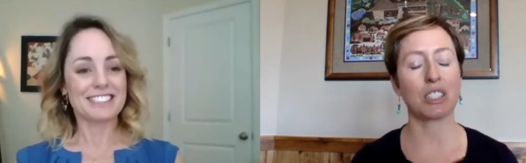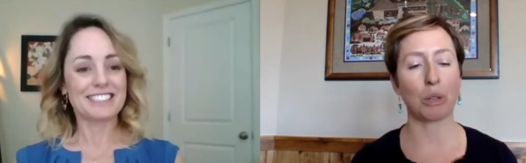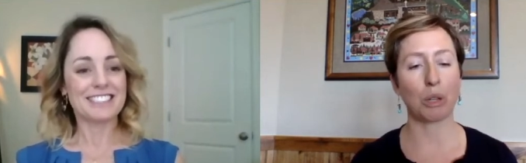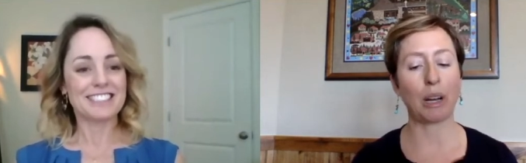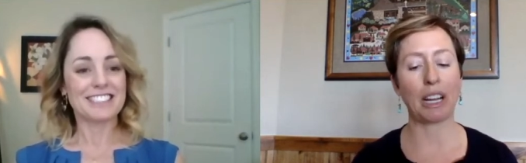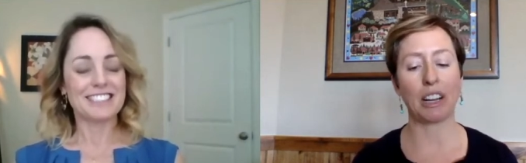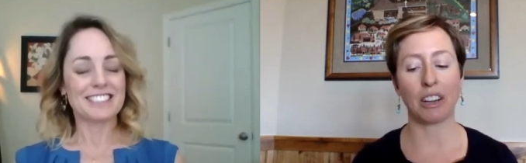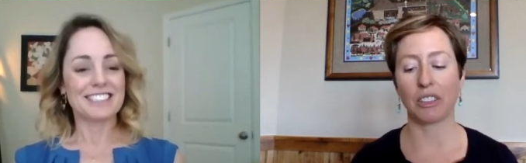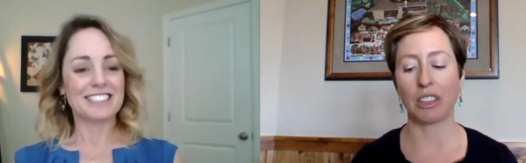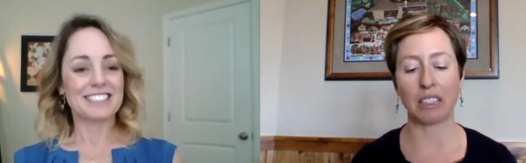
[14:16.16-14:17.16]
Speaker 1: require
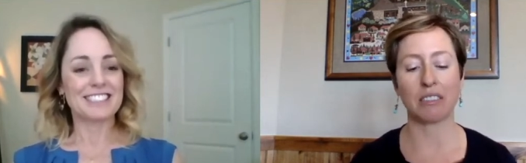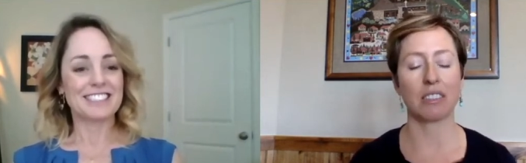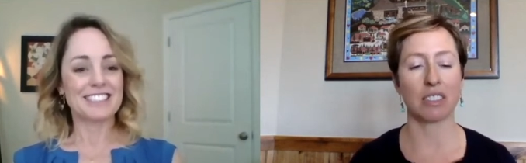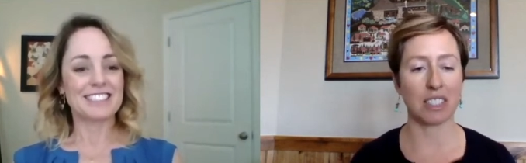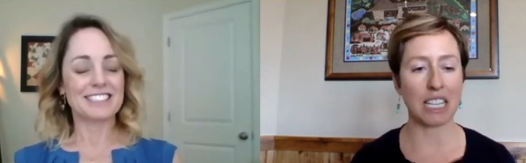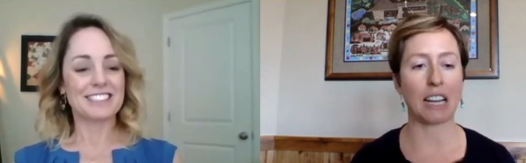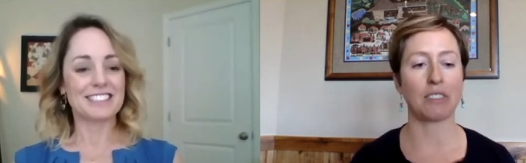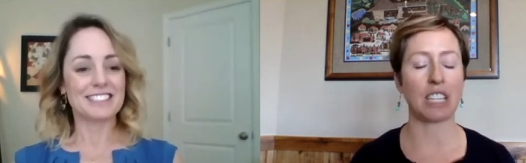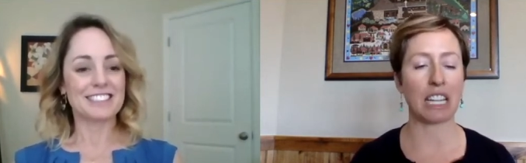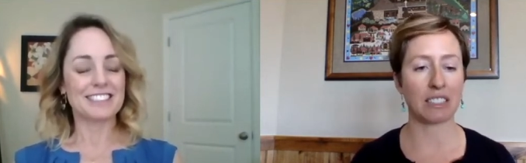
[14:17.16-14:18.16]
that staff
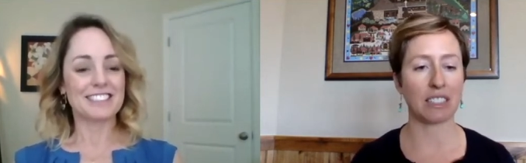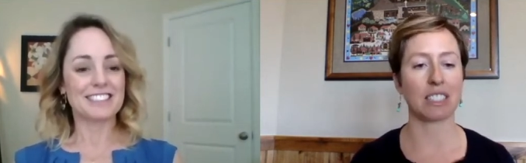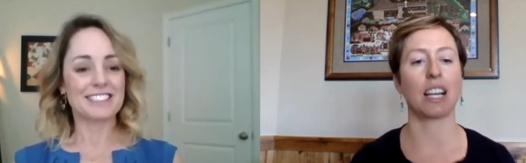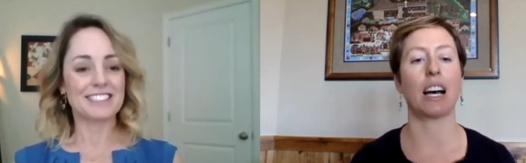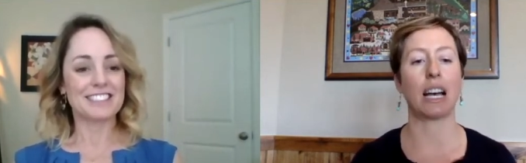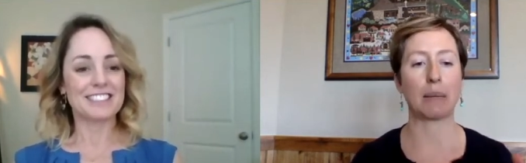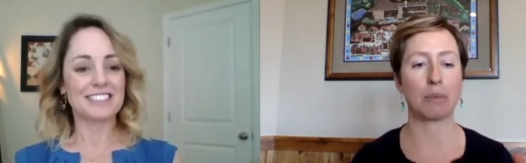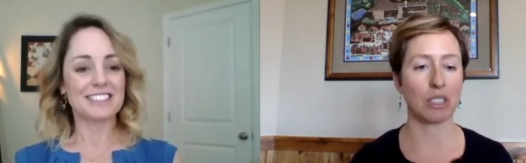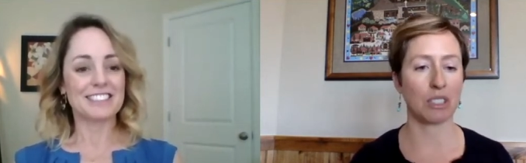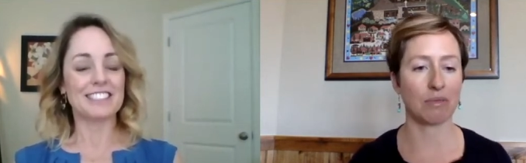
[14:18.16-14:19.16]
takes the time
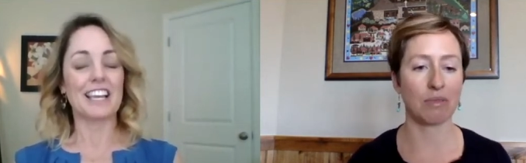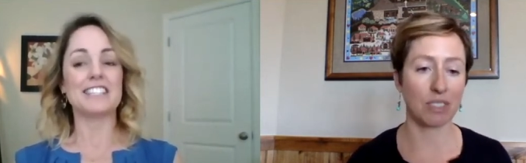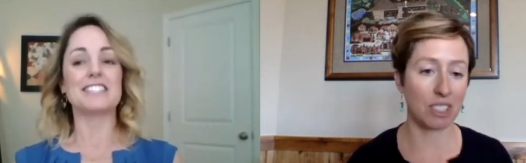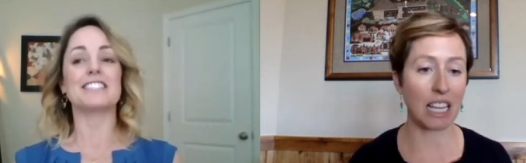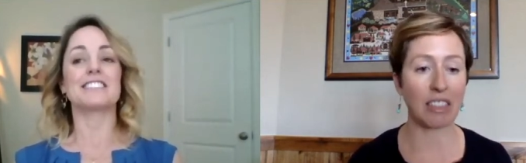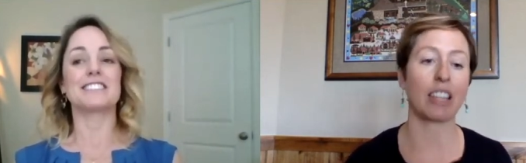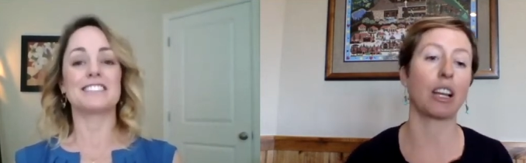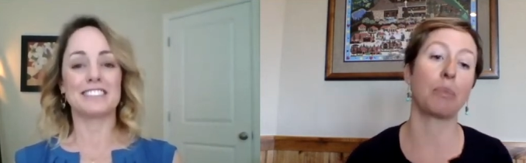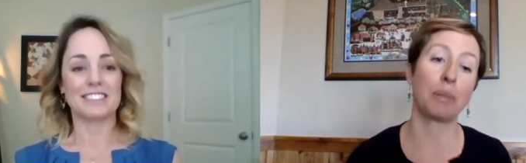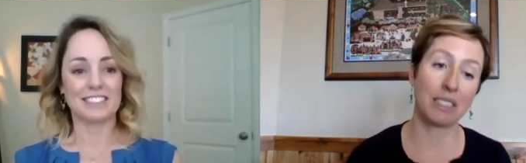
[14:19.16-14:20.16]
to yes. set that
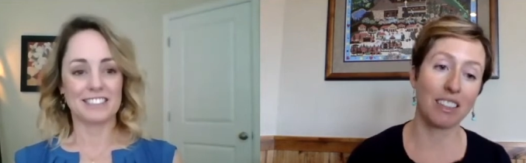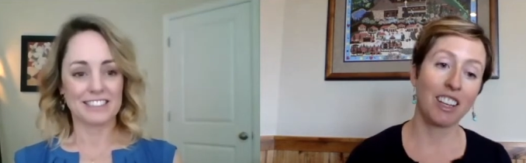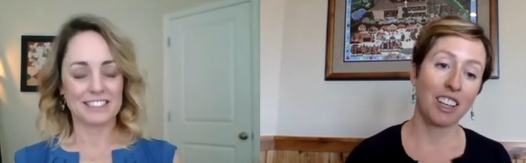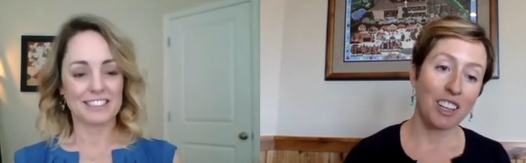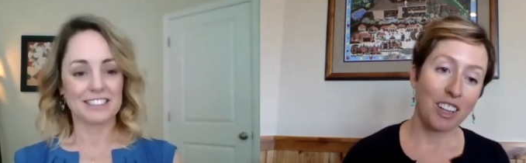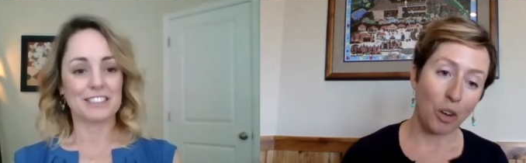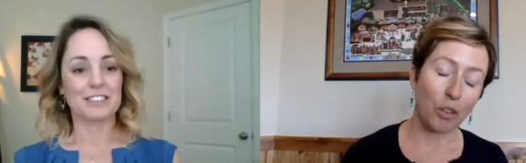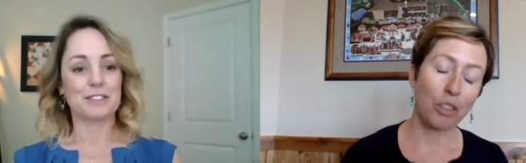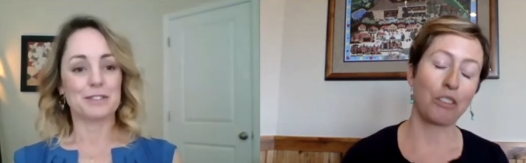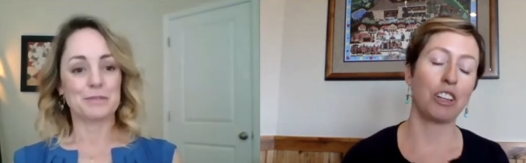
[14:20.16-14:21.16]
up and hold
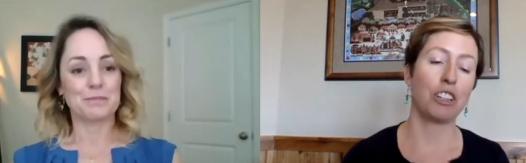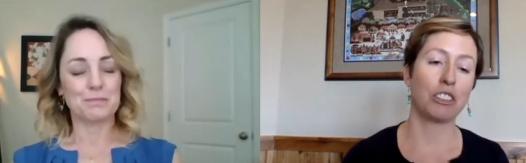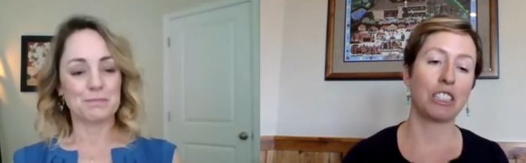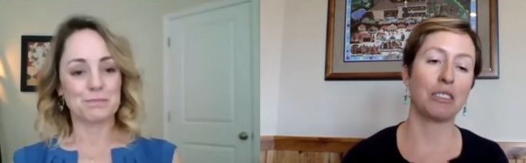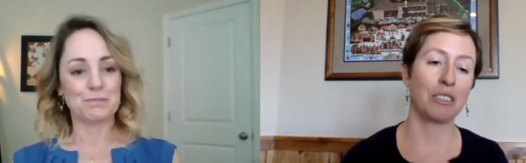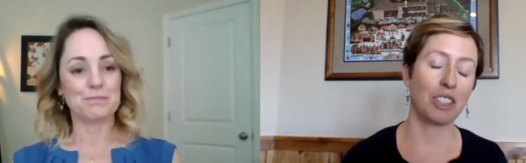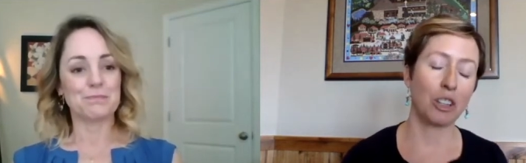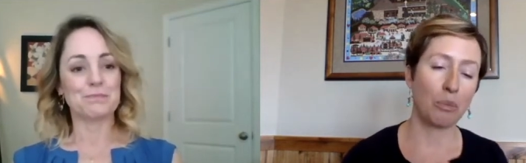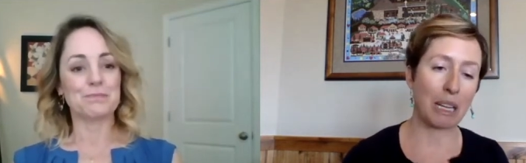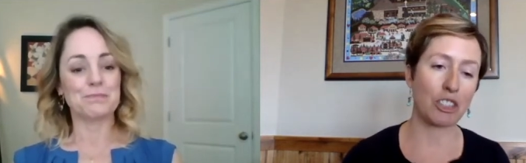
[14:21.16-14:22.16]
the phone and you know
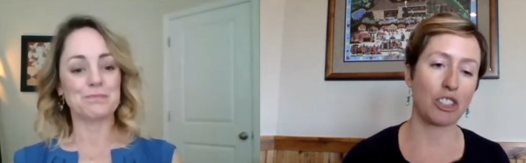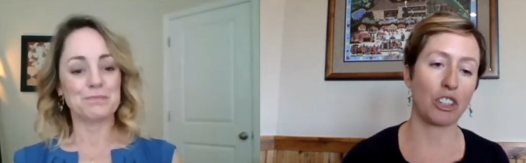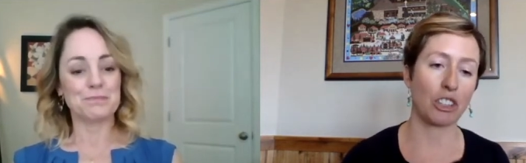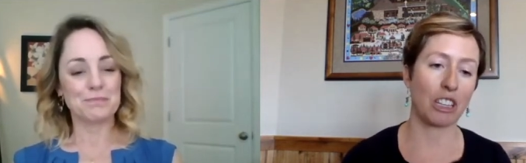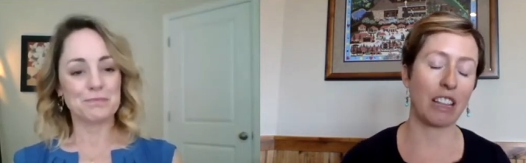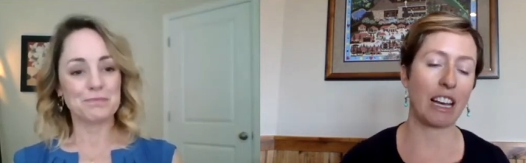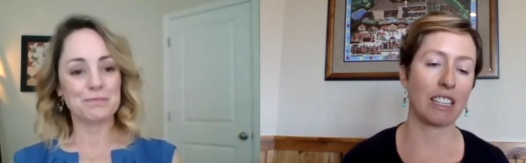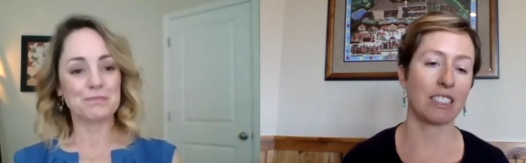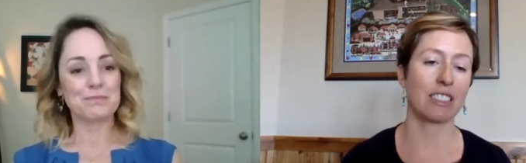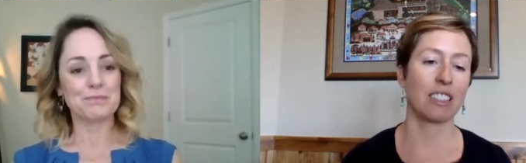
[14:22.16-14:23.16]
make sure that
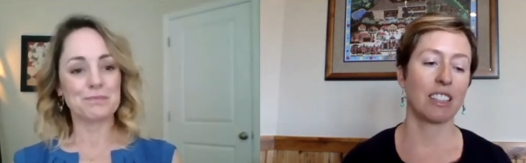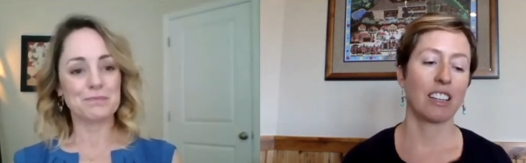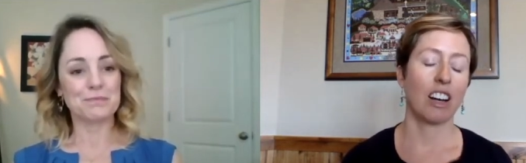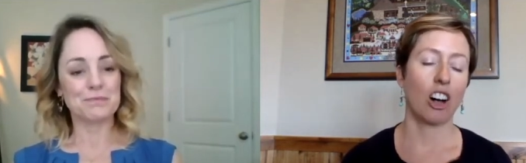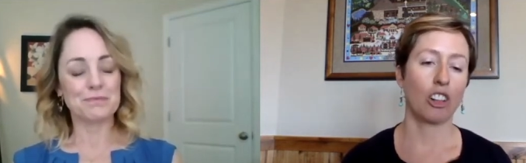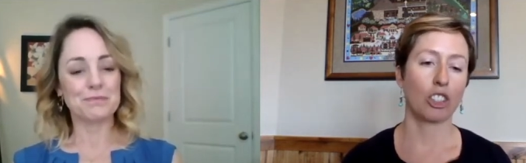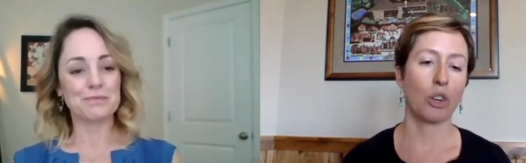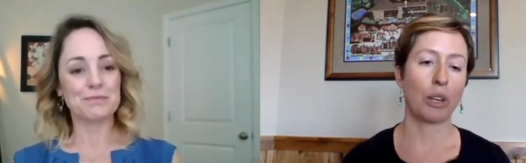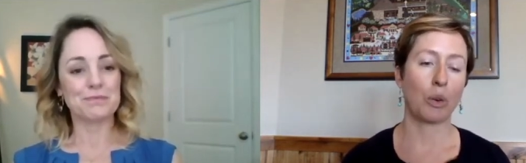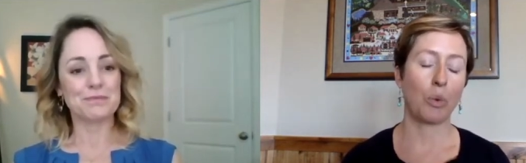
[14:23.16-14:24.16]
that's all
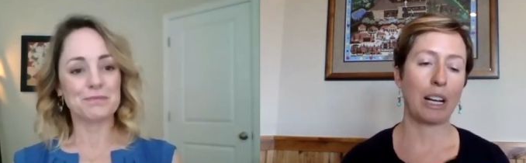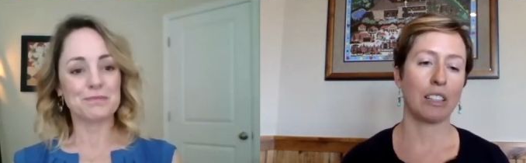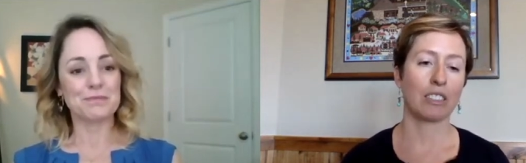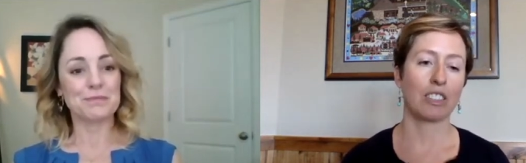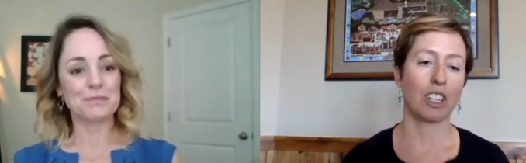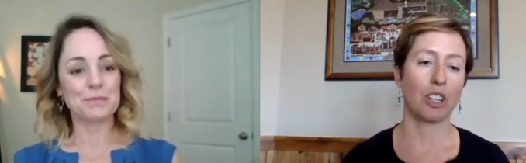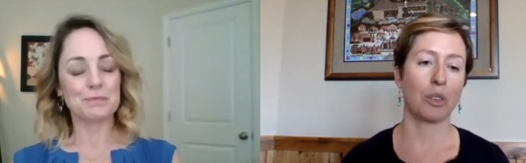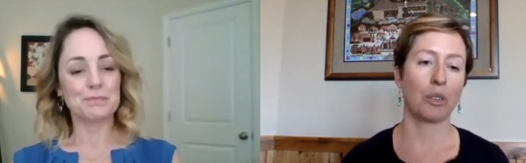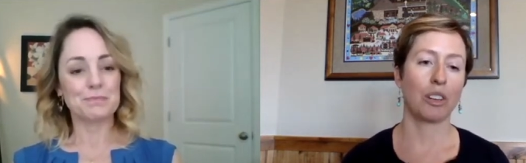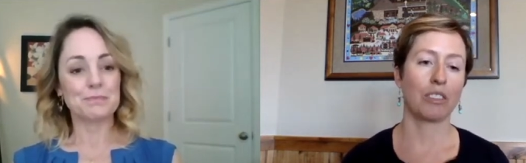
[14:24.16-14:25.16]
going well.
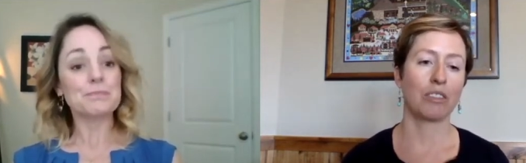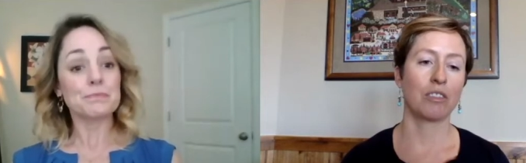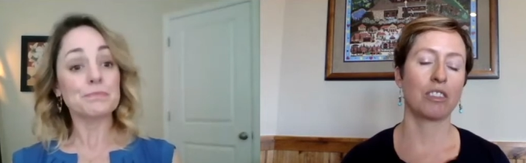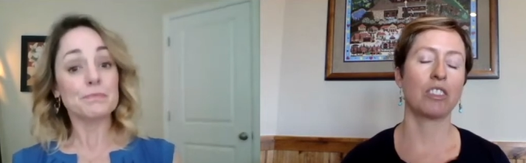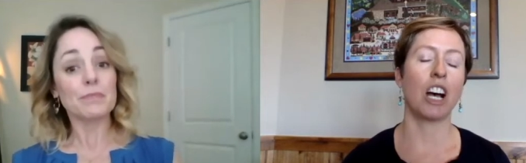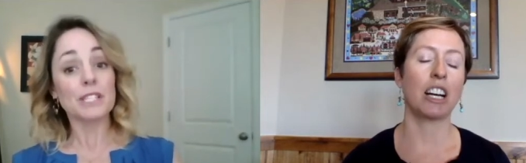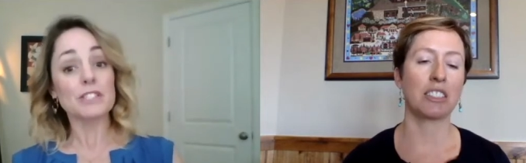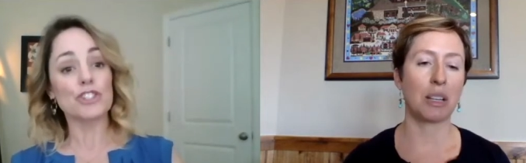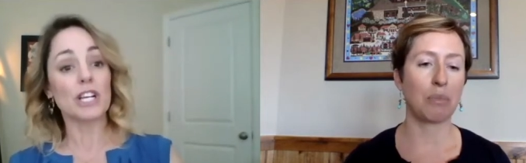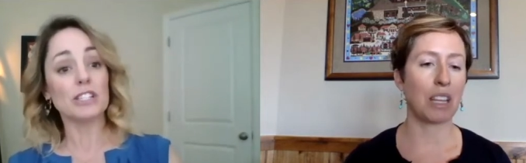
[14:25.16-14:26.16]
So mm-hmm. not
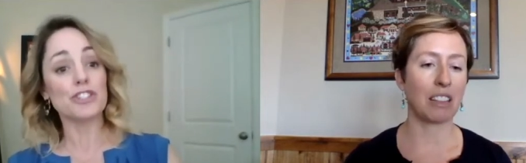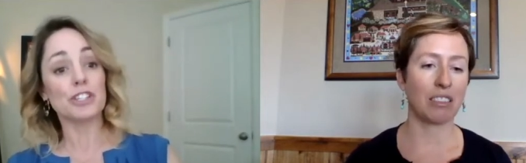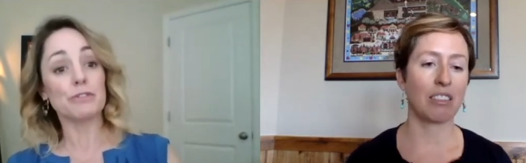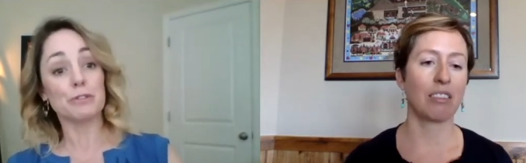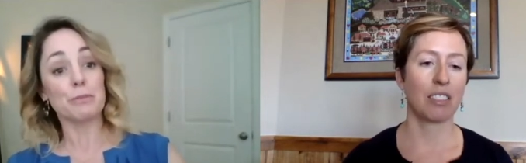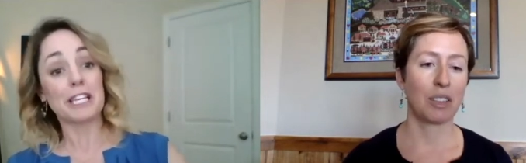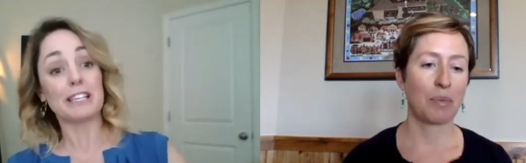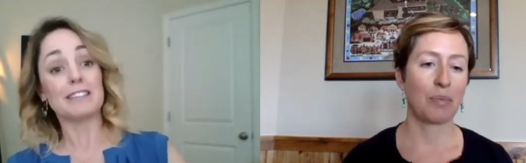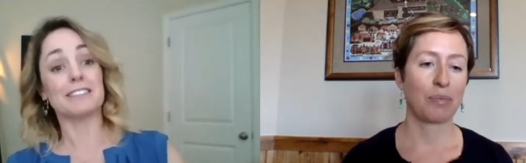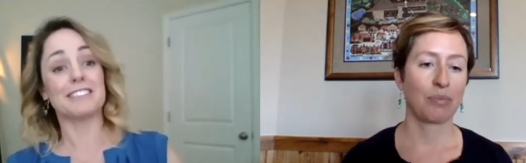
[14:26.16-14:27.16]
challenging for me. and,